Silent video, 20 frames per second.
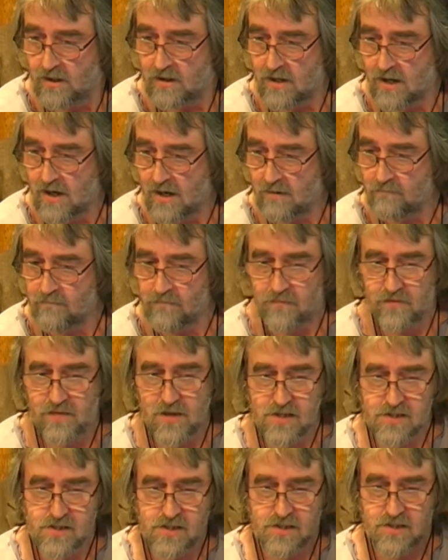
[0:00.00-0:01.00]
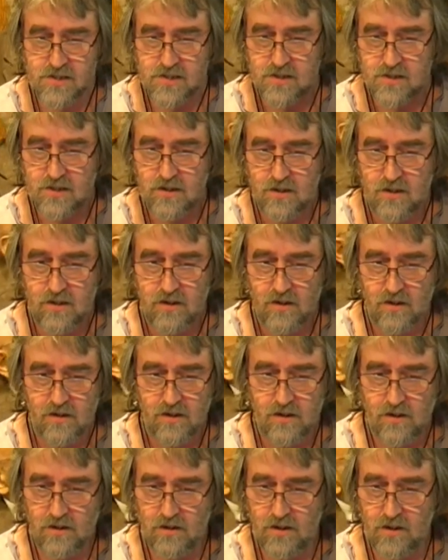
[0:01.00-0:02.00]
Um, this,
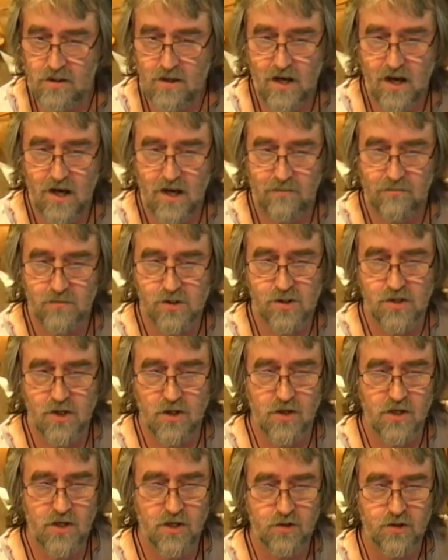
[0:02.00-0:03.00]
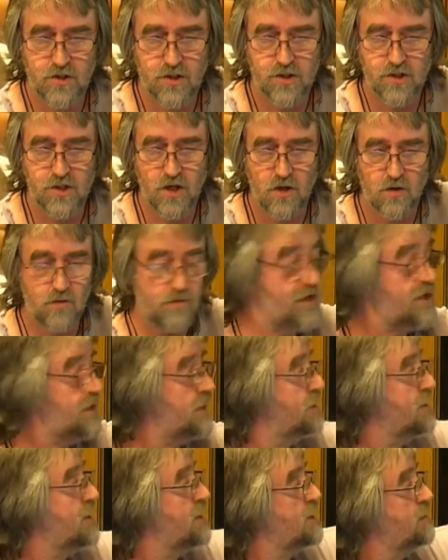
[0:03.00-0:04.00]
I'm showing you to show,
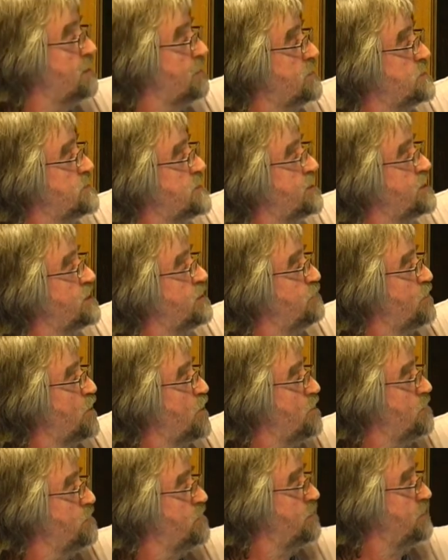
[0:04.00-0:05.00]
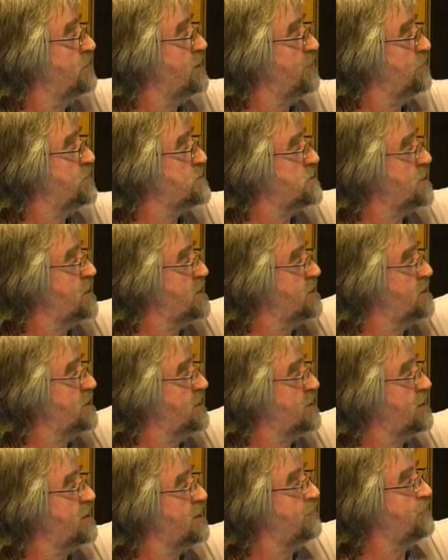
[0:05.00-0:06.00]
they, they set in a probe down the side
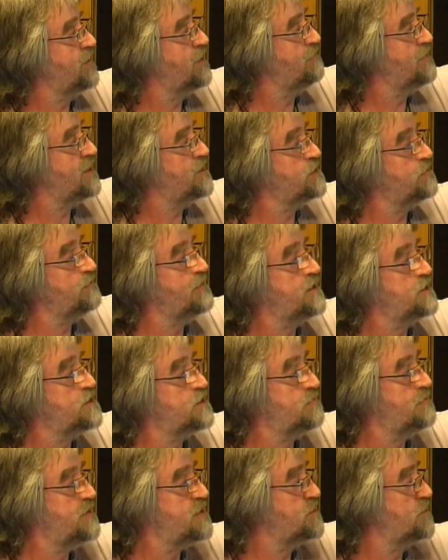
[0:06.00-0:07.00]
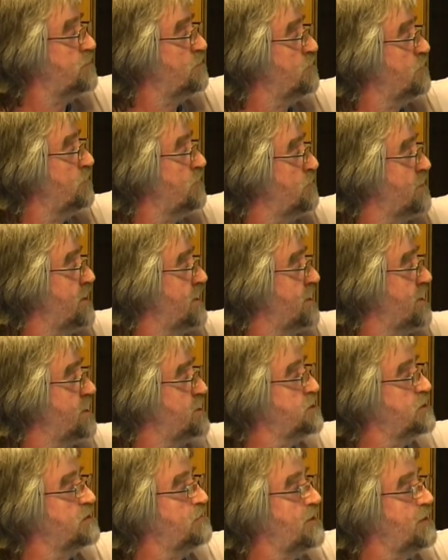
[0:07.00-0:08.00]
here, and they managed to measure the, the
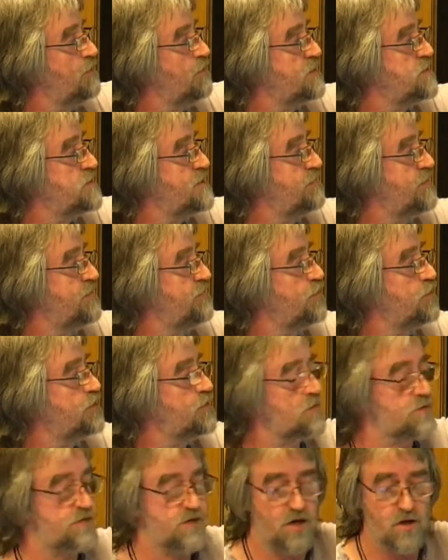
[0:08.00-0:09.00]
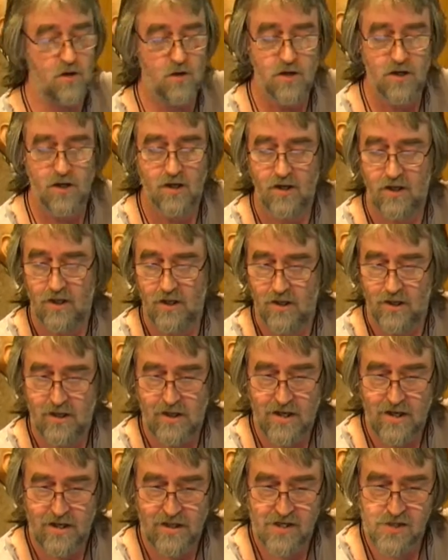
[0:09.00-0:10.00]
radiation about once every foot or so.
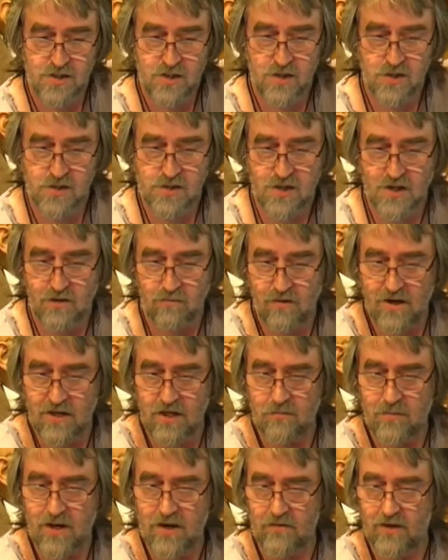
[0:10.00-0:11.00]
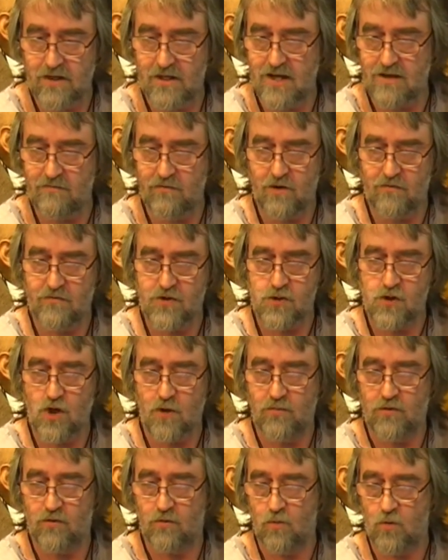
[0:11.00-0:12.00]
And as you can see, round about the level of the
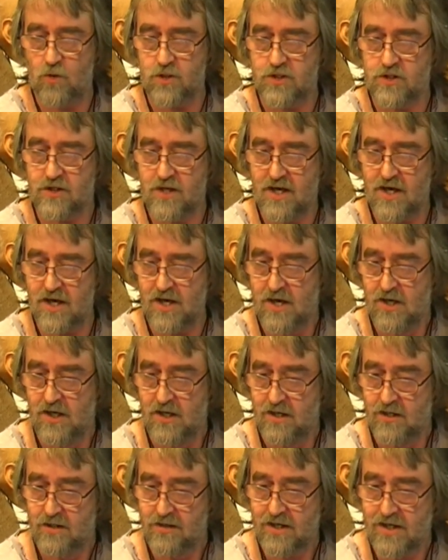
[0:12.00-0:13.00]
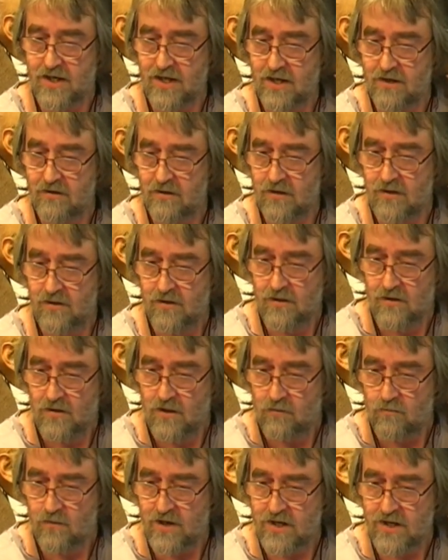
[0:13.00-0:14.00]
top of the water there, they're getting
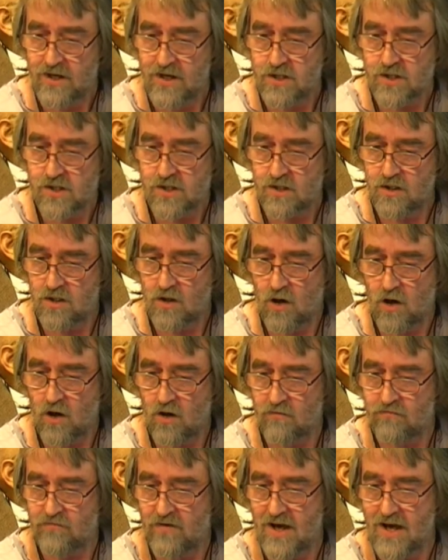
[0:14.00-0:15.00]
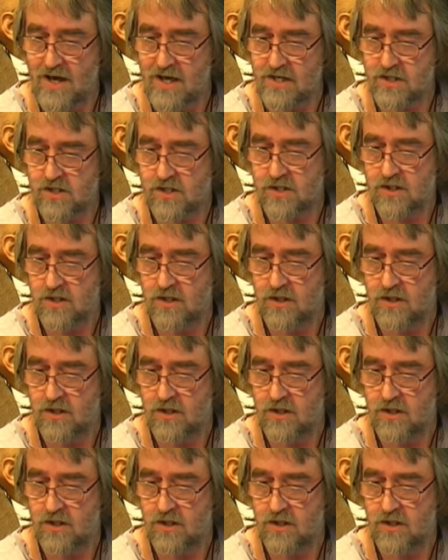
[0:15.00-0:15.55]
radiation of eight